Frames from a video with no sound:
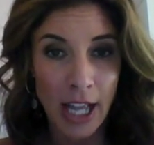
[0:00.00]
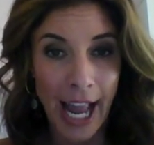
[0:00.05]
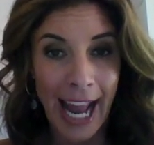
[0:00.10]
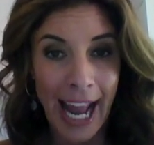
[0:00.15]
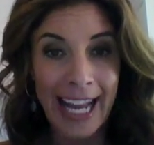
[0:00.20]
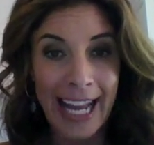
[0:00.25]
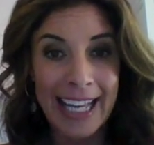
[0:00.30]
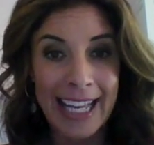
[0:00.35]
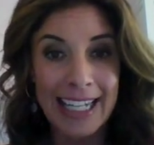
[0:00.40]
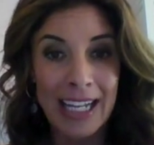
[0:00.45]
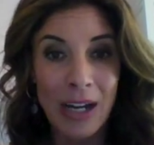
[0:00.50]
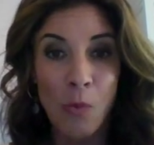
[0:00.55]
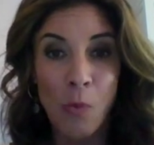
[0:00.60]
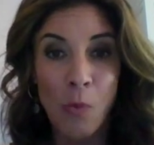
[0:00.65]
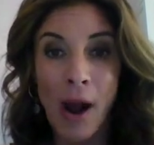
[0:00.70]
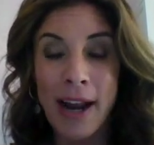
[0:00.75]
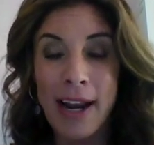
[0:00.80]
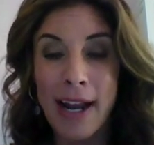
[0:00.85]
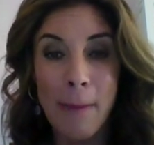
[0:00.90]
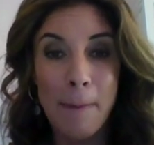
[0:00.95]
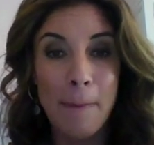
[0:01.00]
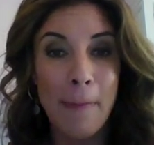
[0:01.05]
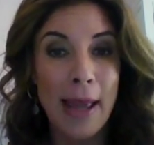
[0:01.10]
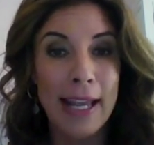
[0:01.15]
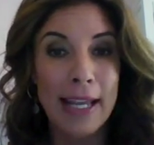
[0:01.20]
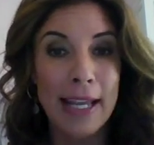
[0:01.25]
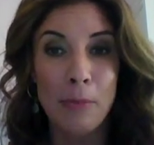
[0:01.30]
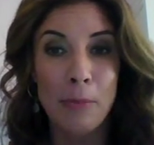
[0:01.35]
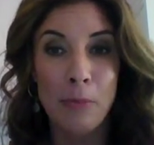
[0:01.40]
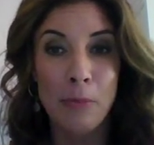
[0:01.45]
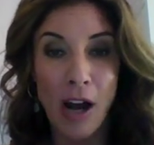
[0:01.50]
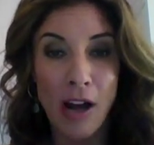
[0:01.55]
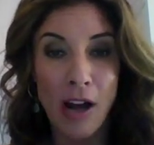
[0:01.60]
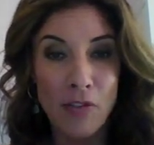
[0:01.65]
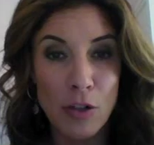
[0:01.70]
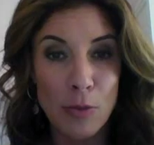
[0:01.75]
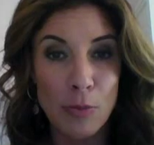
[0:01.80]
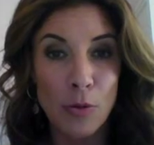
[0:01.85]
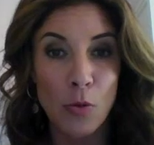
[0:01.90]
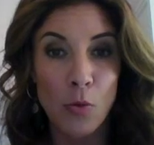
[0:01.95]
And why not make it
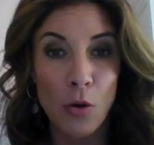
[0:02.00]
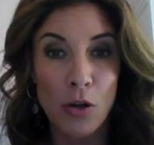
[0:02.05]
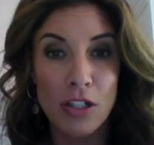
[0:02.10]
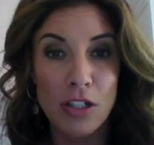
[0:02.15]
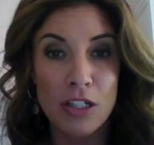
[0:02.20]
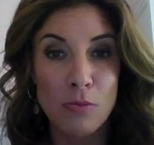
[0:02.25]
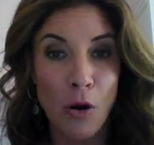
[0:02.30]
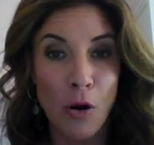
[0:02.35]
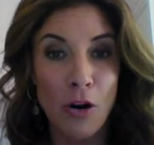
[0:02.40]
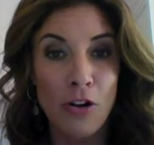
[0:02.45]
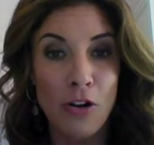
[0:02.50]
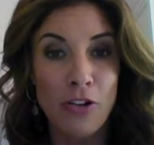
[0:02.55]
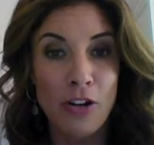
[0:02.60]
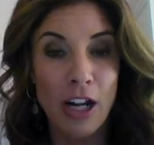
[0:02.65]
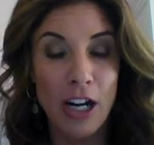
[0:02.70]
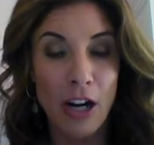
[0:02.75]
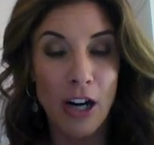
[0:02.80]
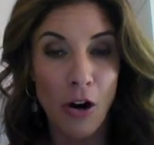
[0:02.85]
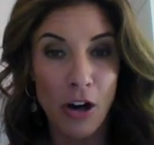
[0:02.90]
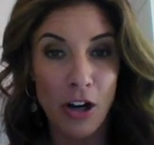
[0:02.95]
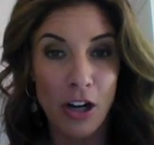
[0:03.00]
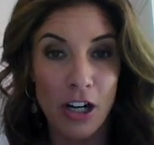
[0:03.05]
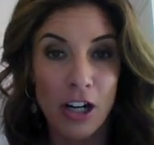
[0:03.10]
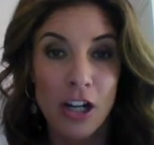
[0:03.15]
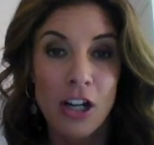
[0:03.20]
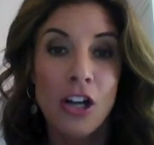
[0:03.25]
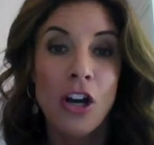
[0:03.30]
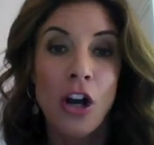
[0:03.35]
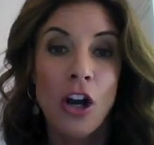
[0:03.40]
profitable? Work smarter, not harder.